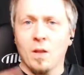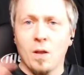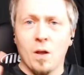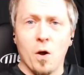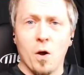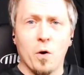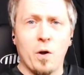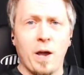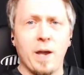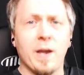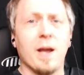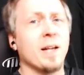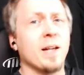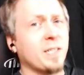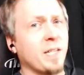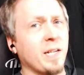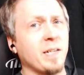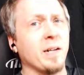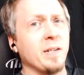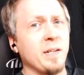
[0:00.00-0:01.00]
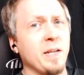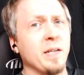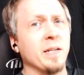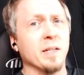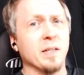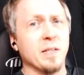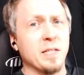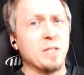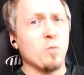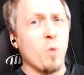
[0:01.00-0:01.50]
Okay, I said I needed
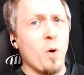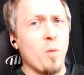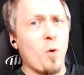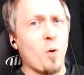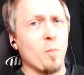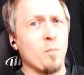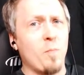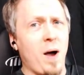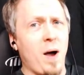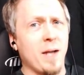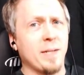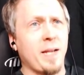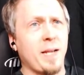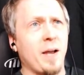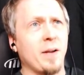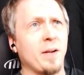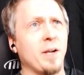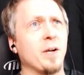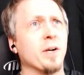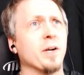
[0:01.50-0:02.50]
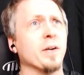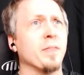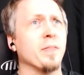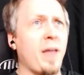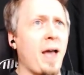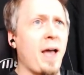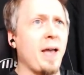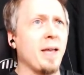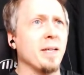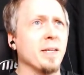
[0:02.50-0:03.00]
at least one more bot down here, and
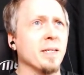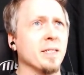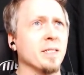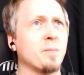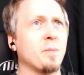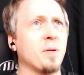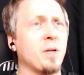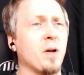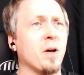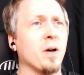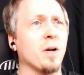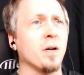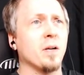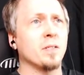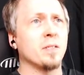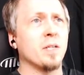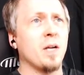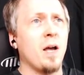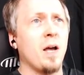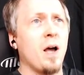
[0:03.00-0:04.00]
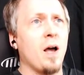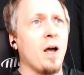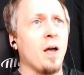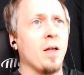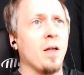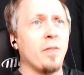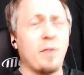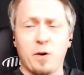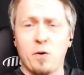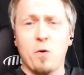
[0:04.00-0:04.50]
that is because
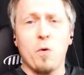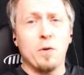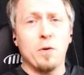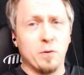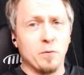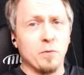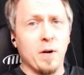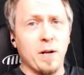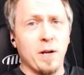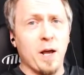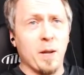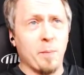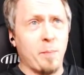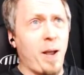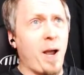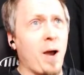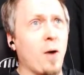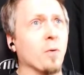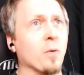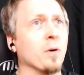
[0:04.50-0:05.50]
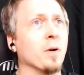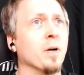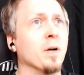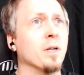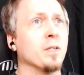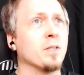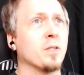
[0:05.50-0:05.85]
they're going to run out of power.